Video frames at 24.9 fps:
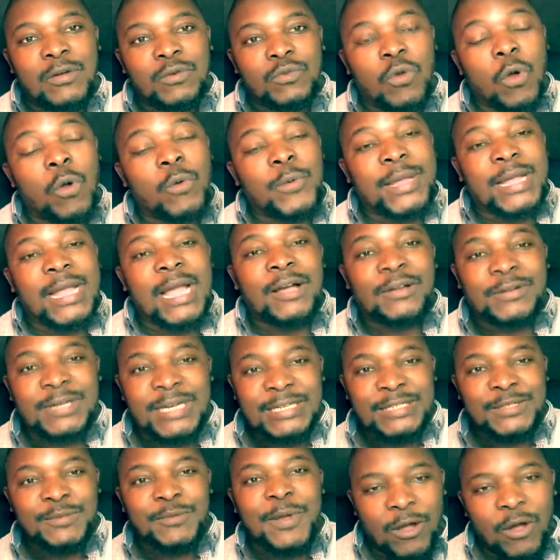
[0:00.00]
going out
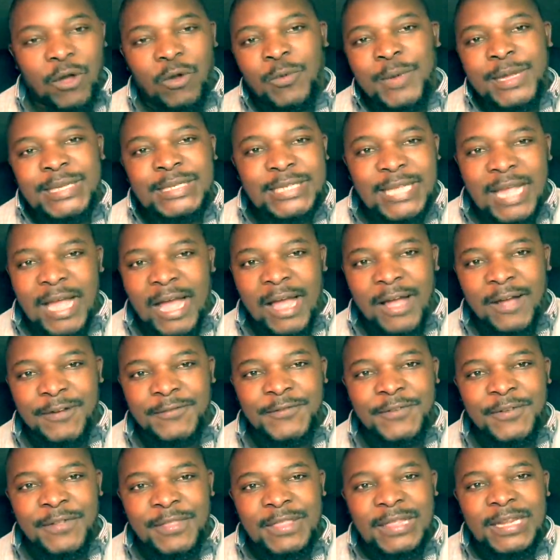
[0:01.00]
as well. Always
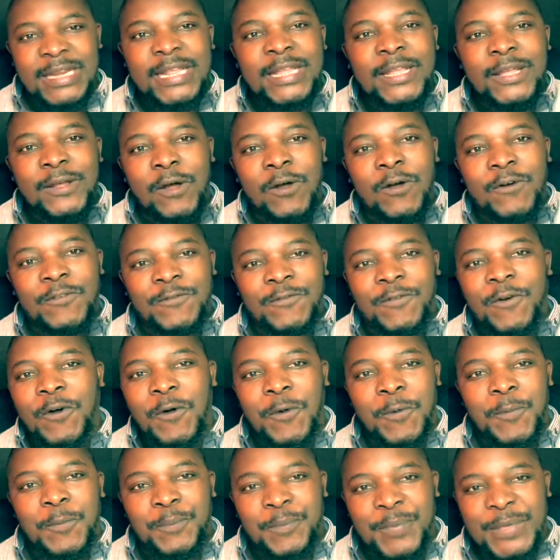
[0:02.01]
have 3 or
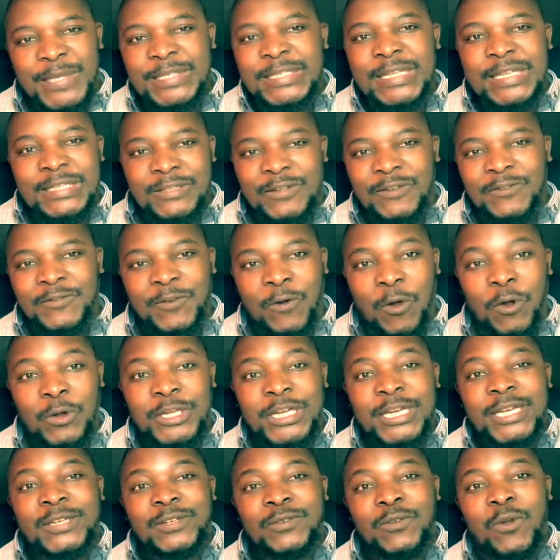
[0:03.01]
4 pieces of
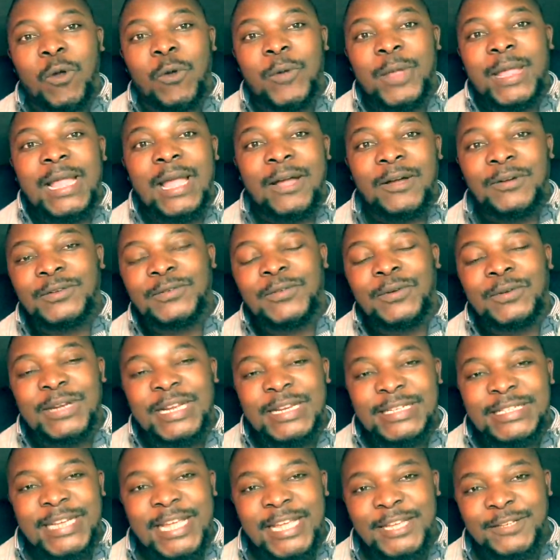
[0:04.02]
content going out on
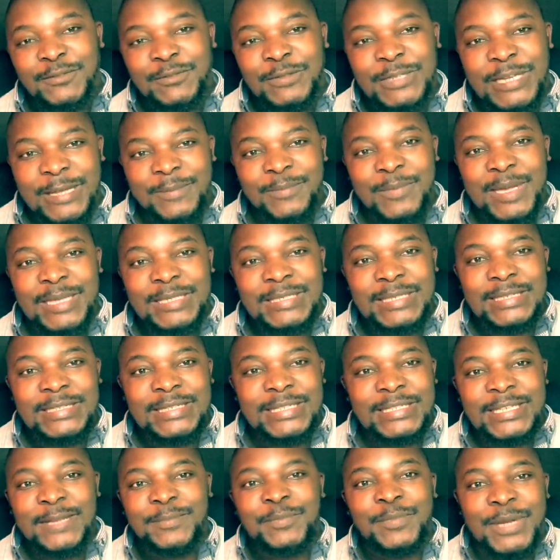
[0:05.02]
a day-to-day basis,
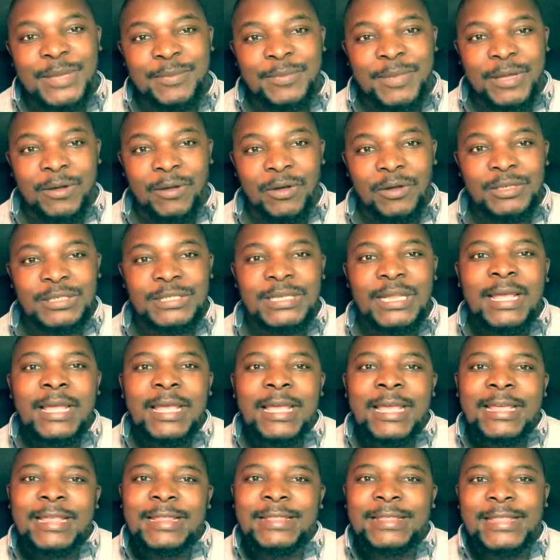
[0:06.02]
simply because
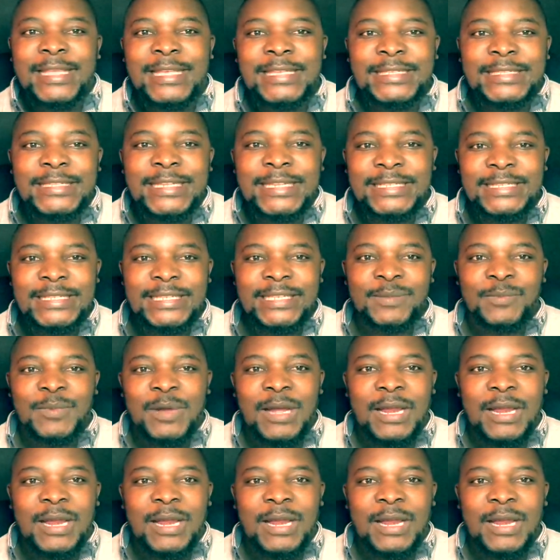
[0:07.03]
this system